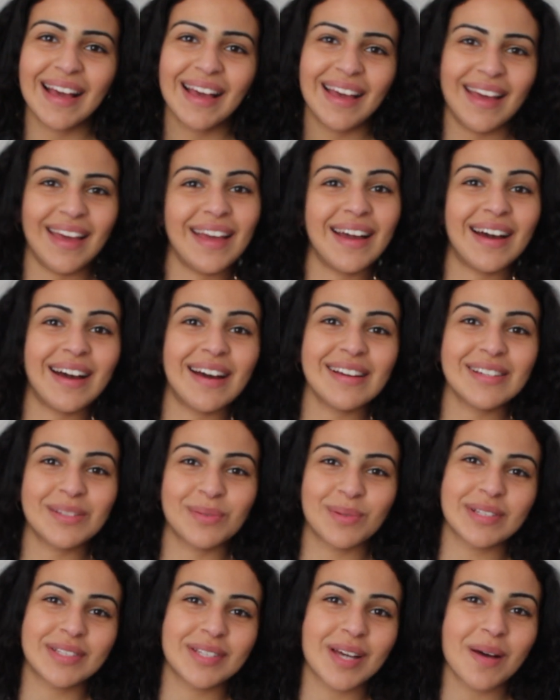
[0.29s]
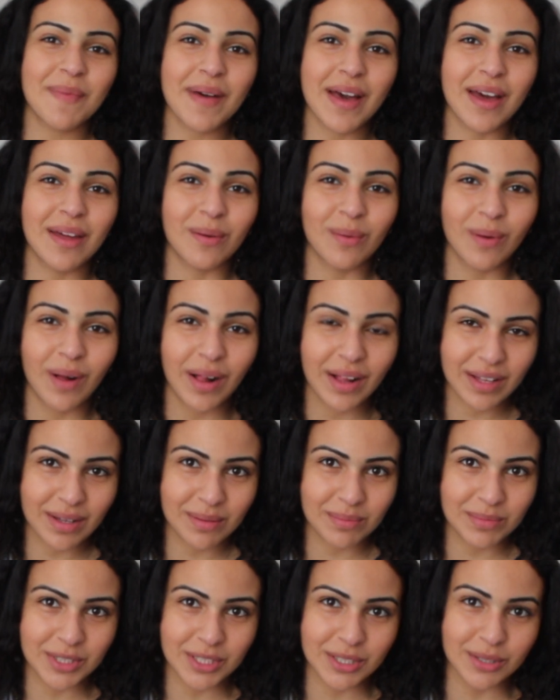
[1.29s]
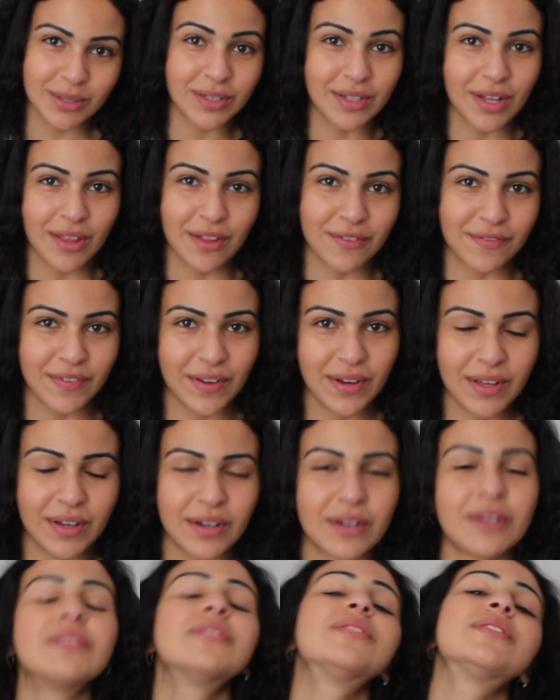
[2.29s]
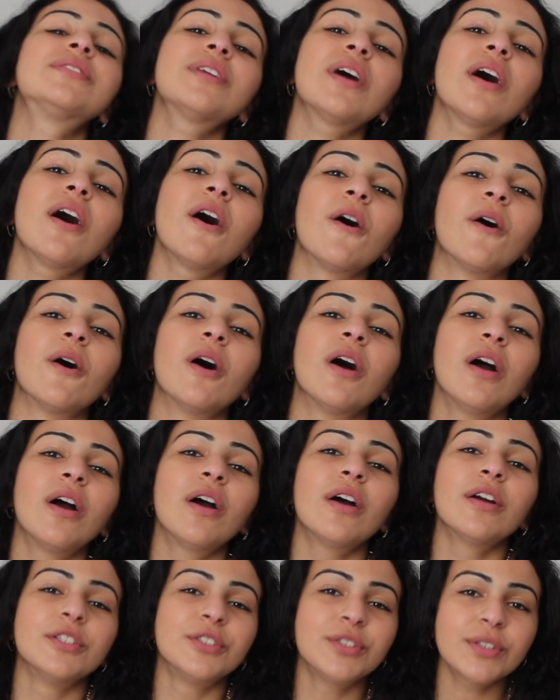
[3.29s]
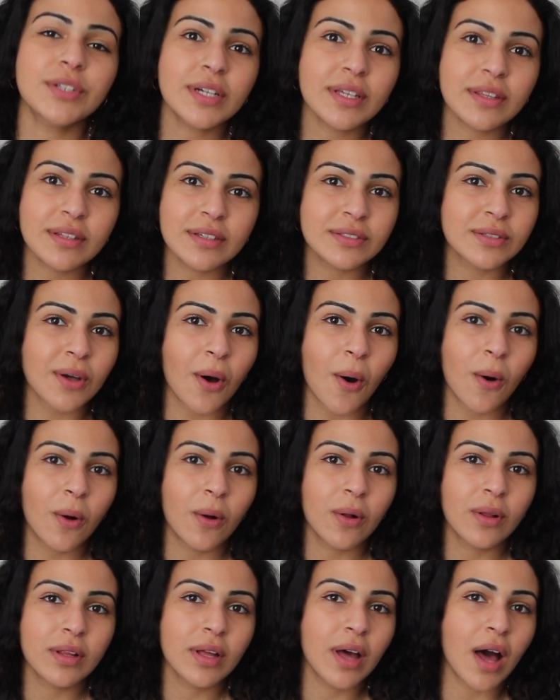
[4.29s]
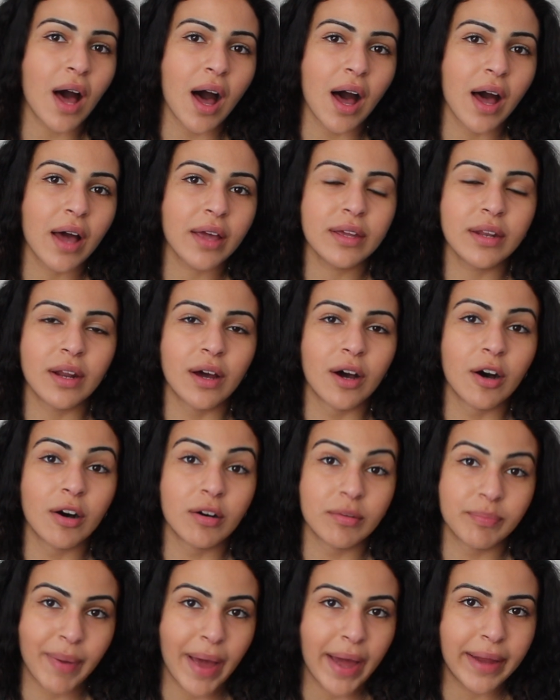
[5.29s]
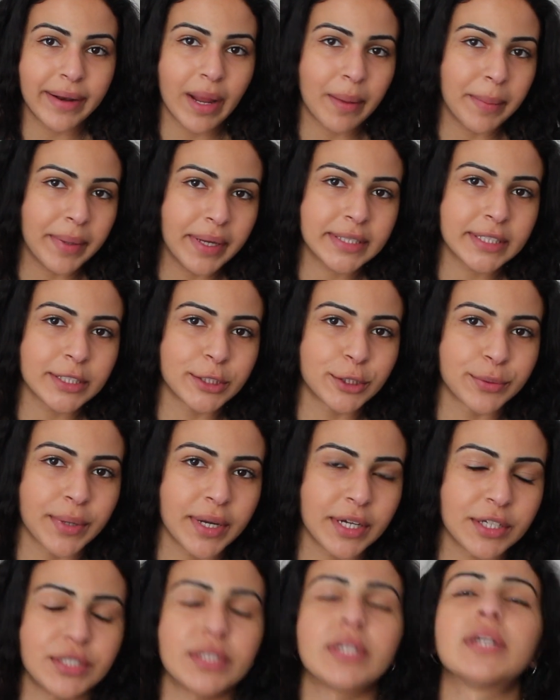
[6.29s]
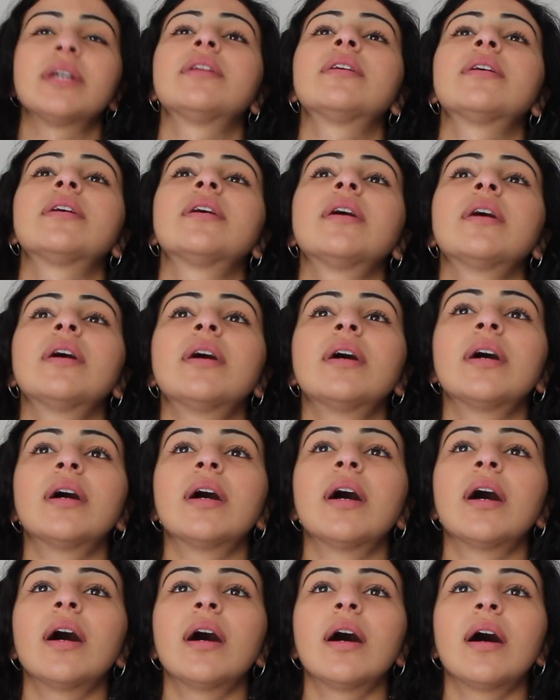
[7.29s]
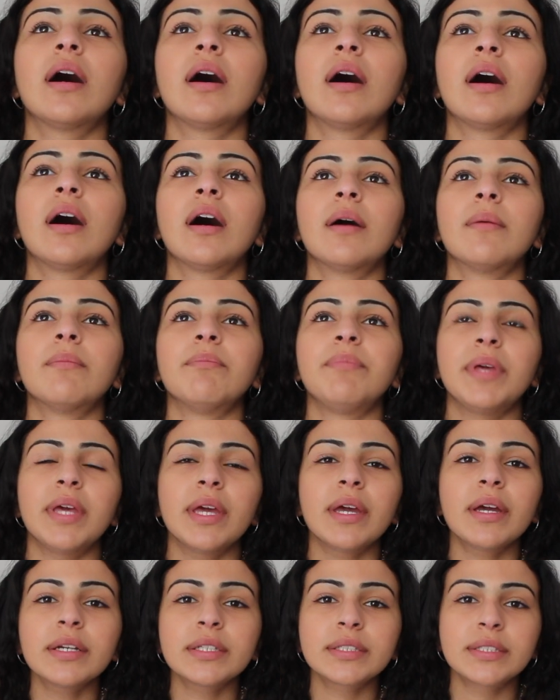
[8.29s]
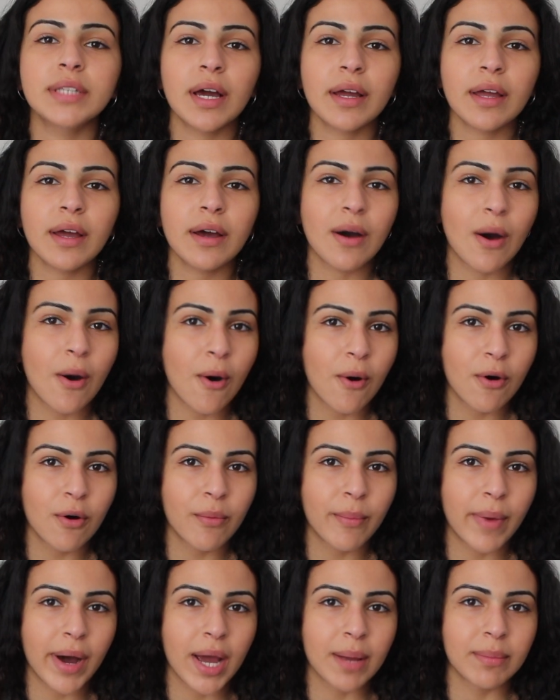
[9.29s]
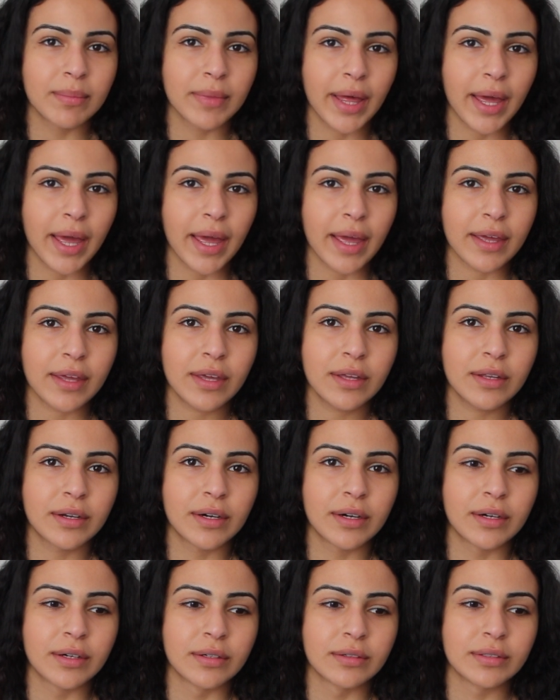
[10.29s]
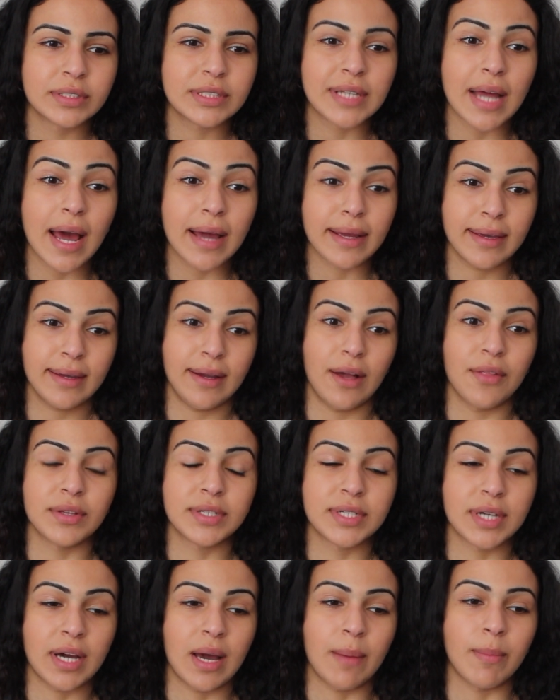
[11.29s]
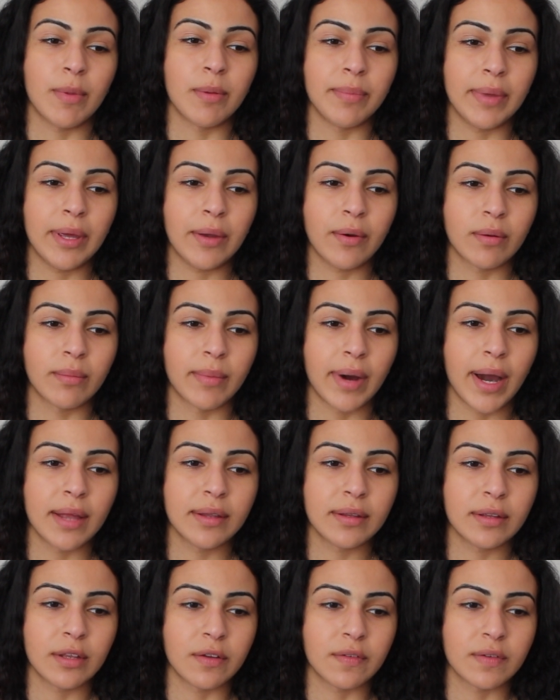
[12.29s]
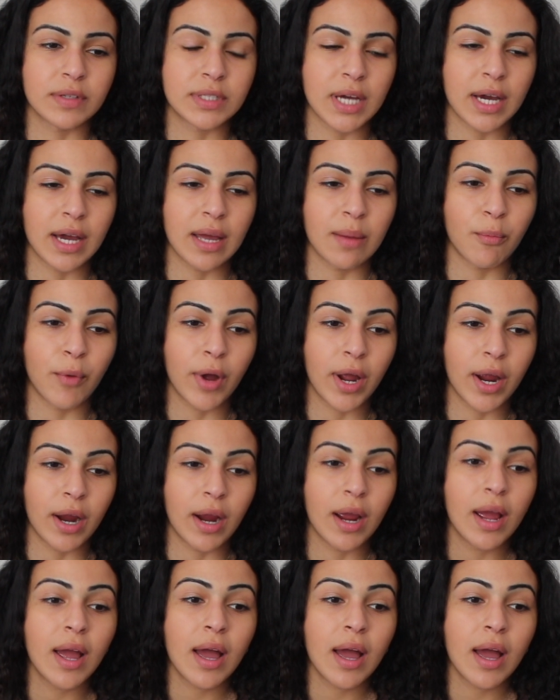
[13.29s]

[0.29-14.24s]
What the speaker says: Hey guys, what's up and welcome to another video. So, during this whole, pandemic situation, being stuck at home, I'm like, snacking all the time and being reminded of a time where